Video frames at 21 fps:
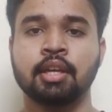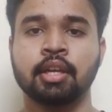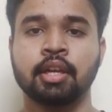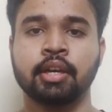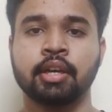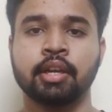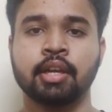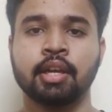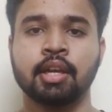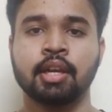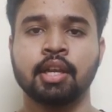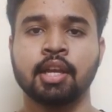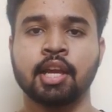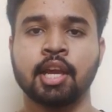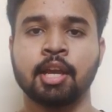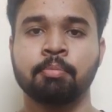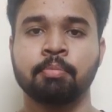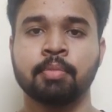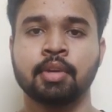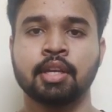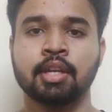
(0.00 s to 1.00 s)
It really
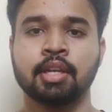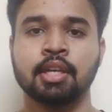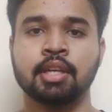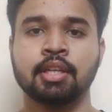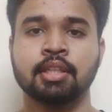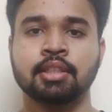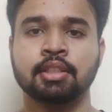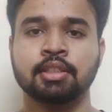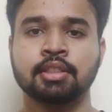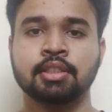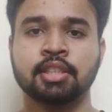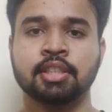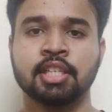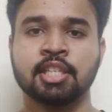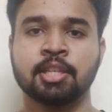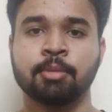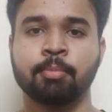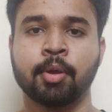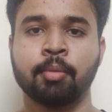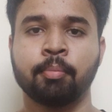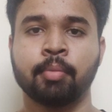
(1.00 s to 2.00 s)
helped me in
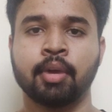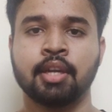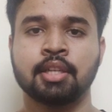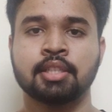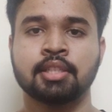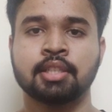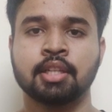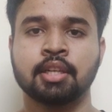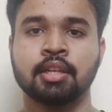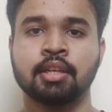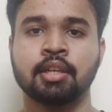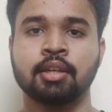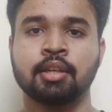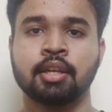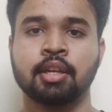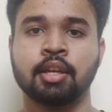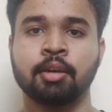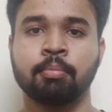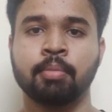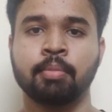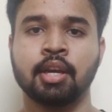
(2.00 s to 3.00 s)
changing my mindset
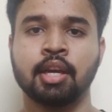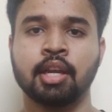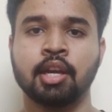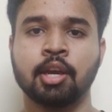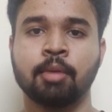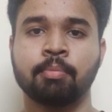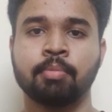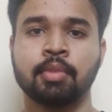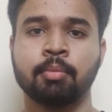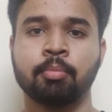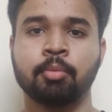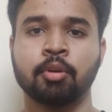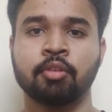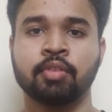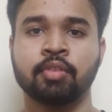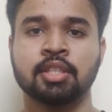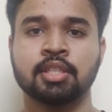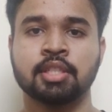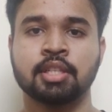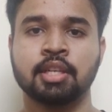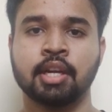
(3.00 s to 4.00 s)
in building up the
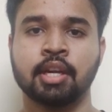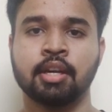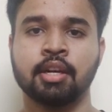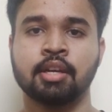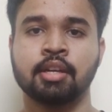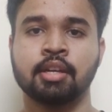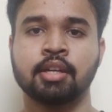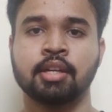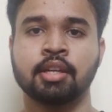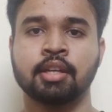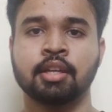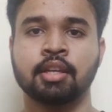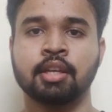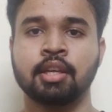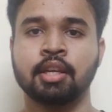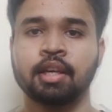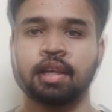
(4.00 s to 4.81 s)
professional identity.